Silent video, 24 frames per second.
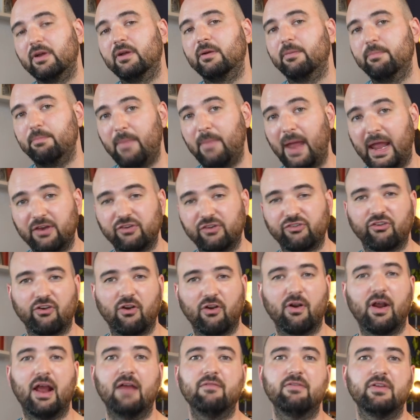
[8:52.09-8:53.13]
made
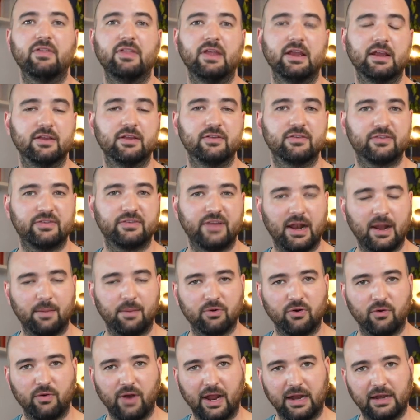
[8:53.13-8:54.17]
sure everything is set up
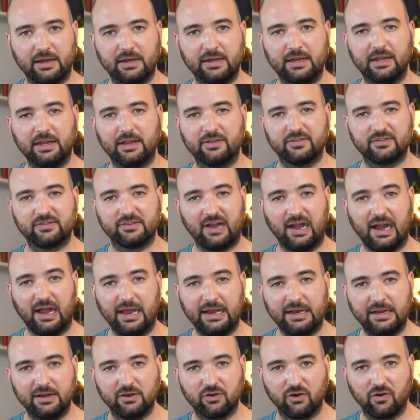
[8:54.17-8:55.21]
correctly, it's
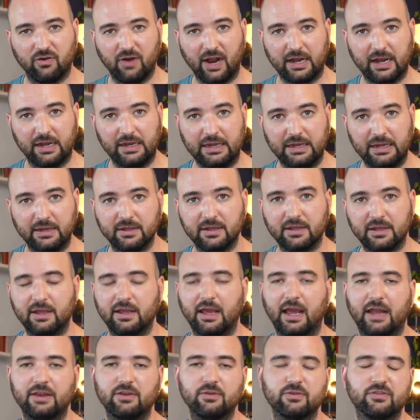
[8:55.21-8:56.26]
tied in correctly,
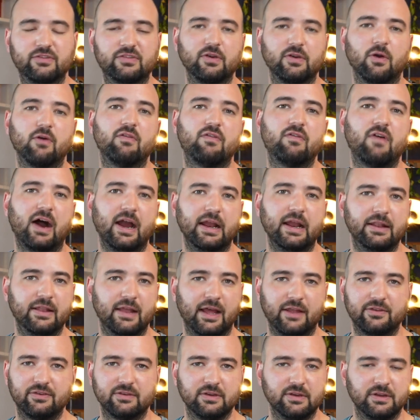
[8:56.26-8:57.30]
and you still find
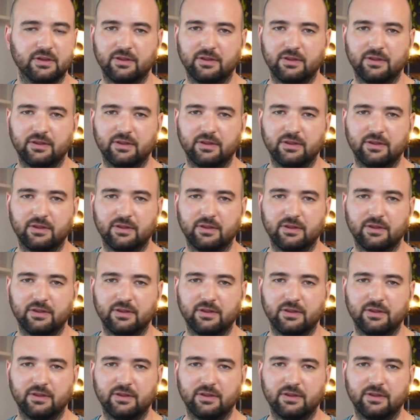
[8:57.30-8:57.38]
that